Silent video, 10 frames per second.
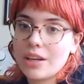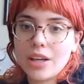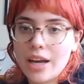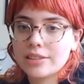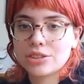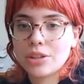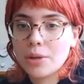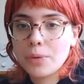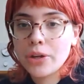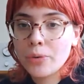Actually,
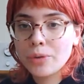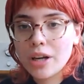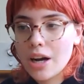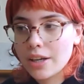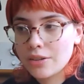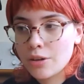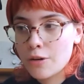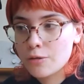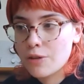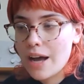we only kind
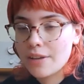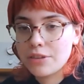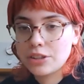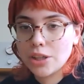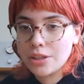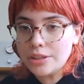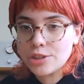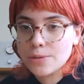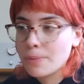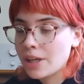of had the chance
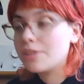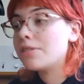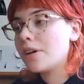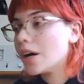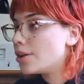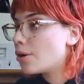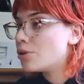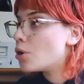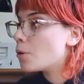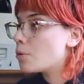to meet, I don't
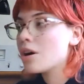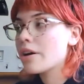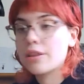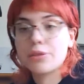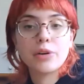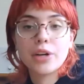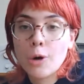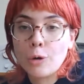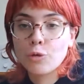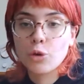know, 3
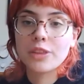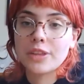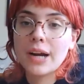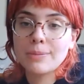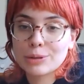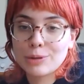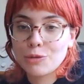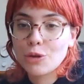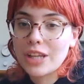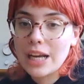4 times
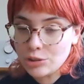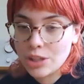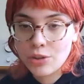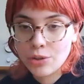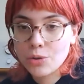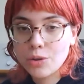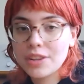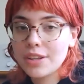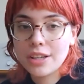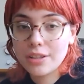before the actual
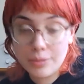recording.